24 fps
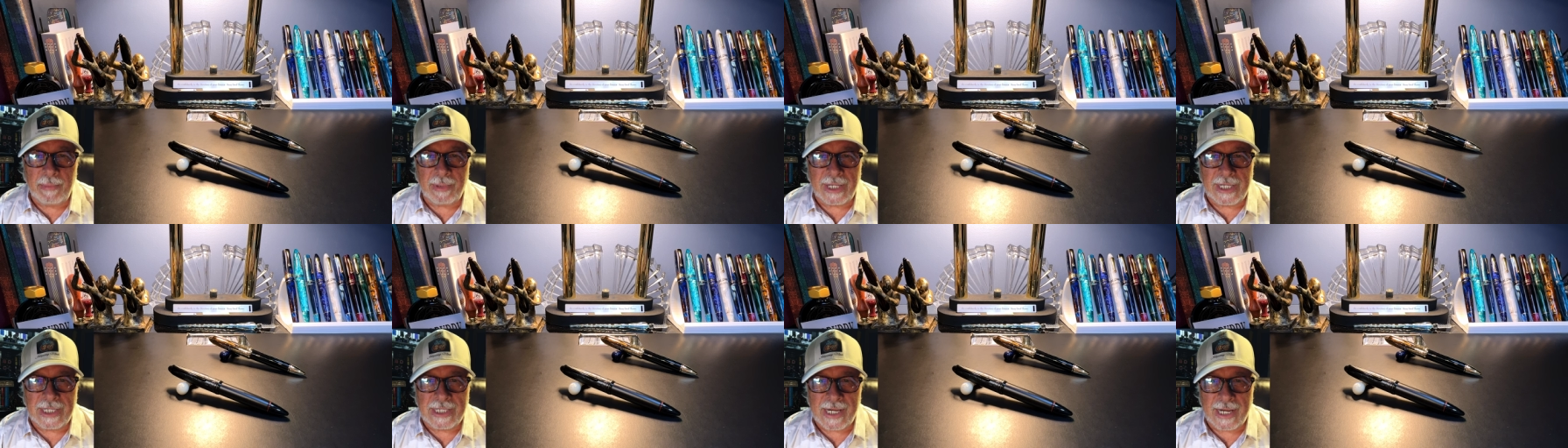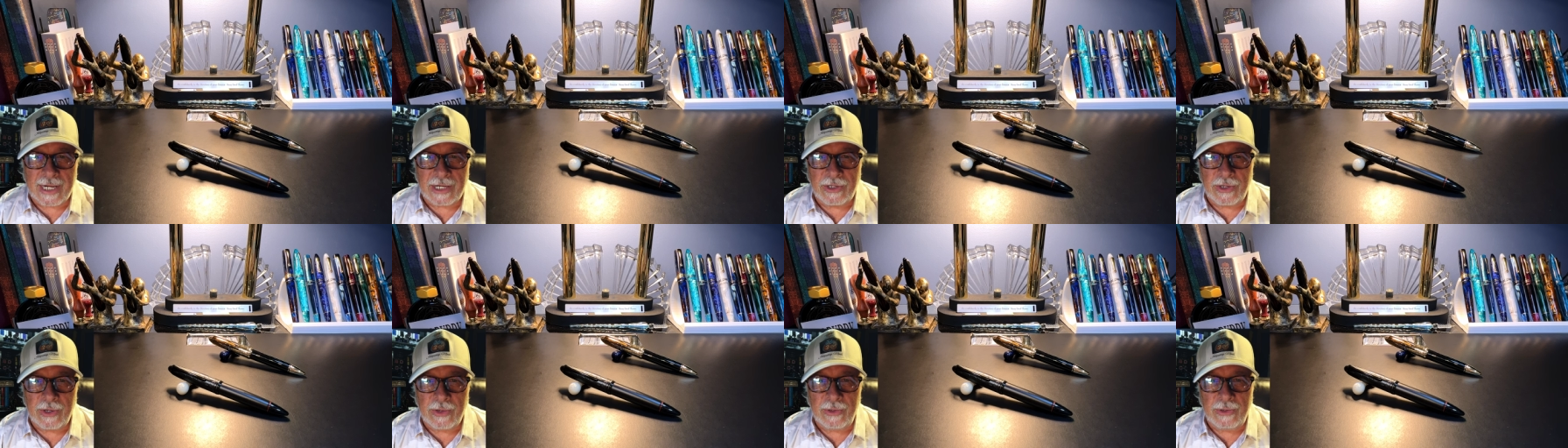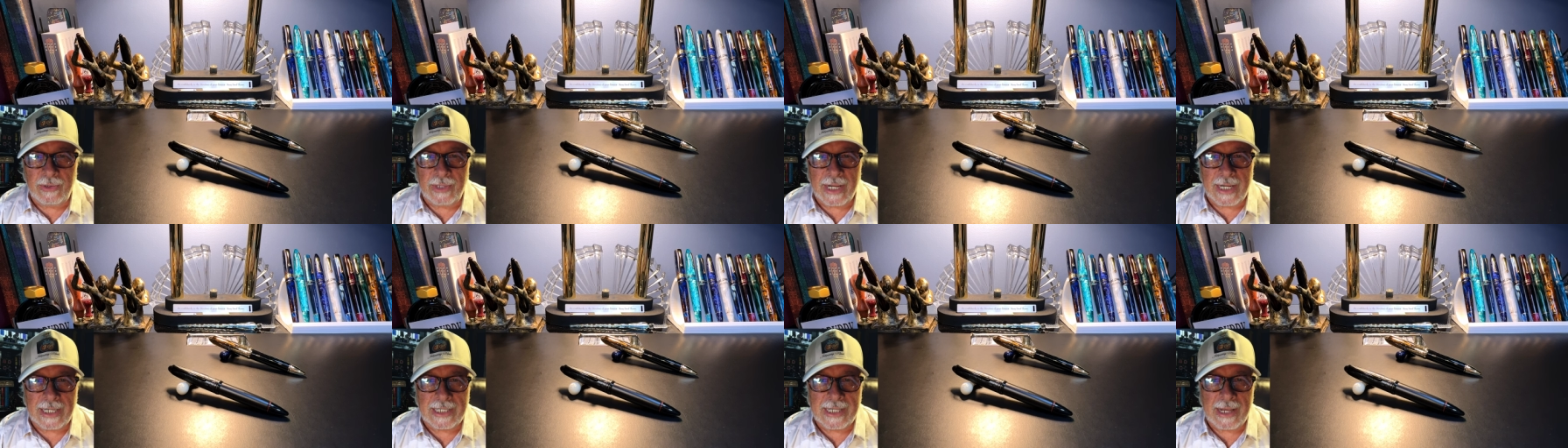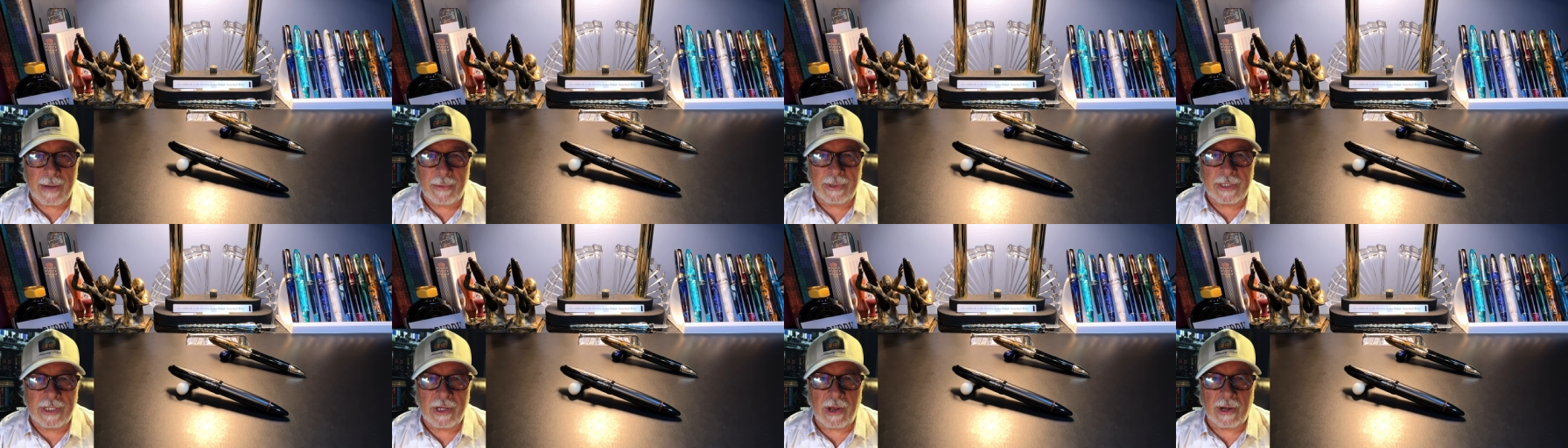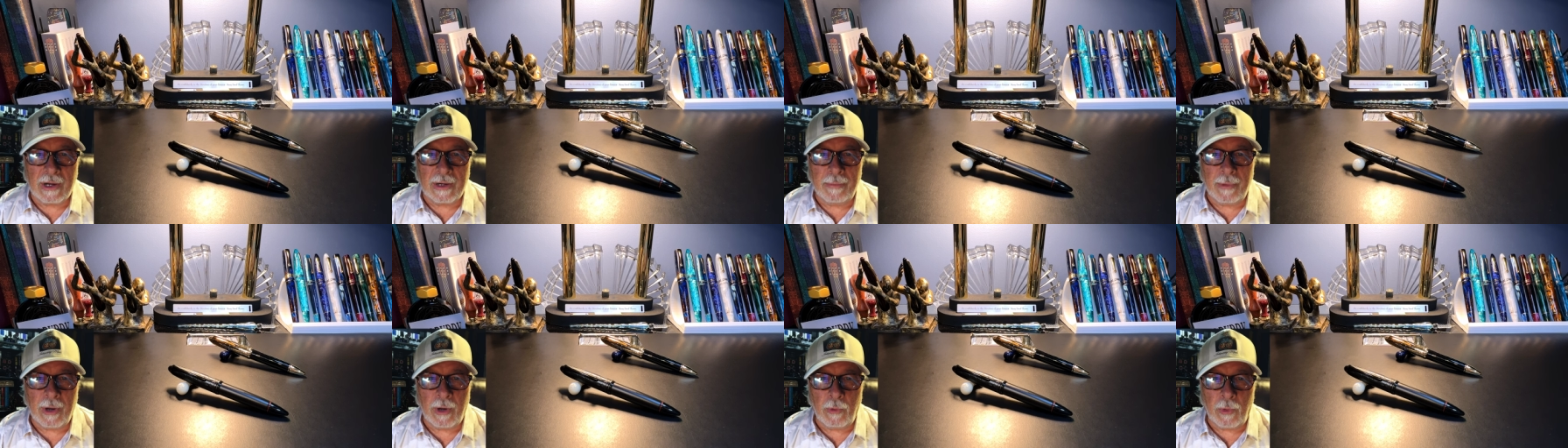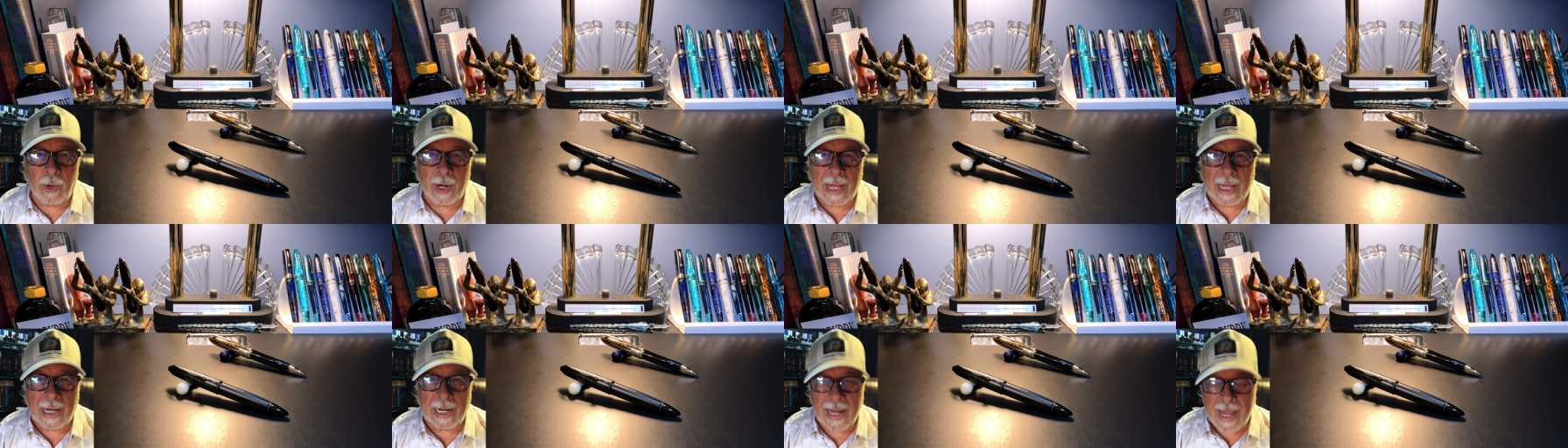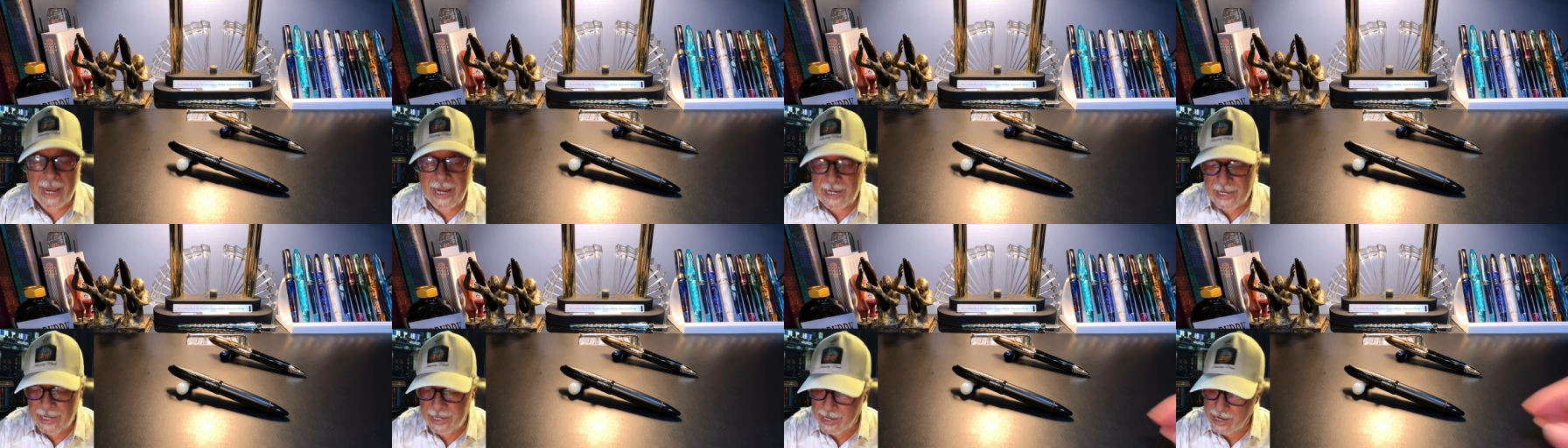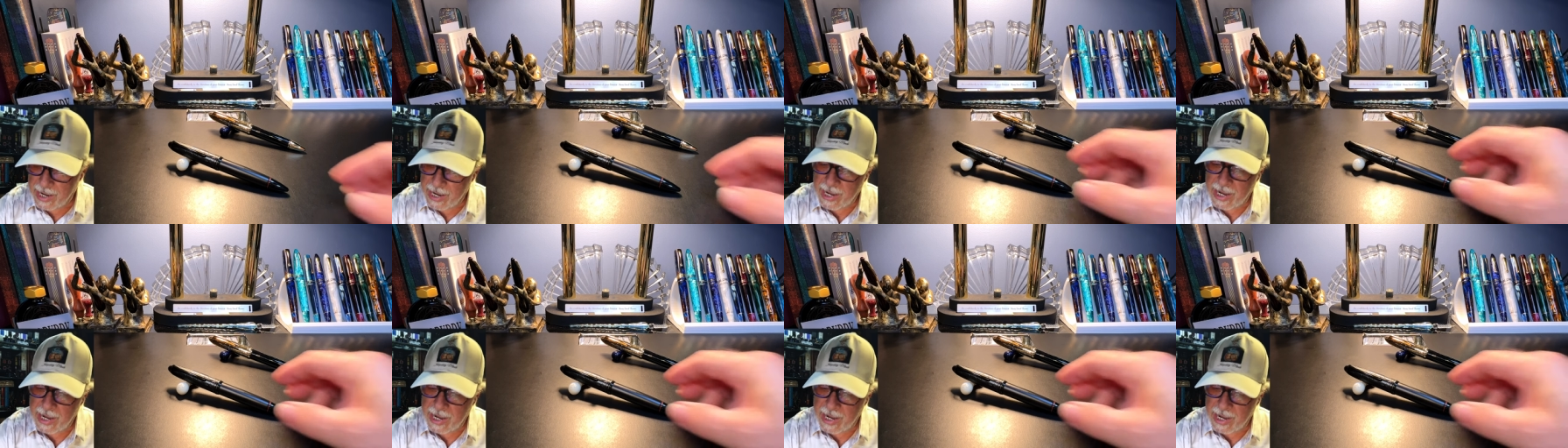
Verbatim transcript: please stay tuned as I will talk about what I like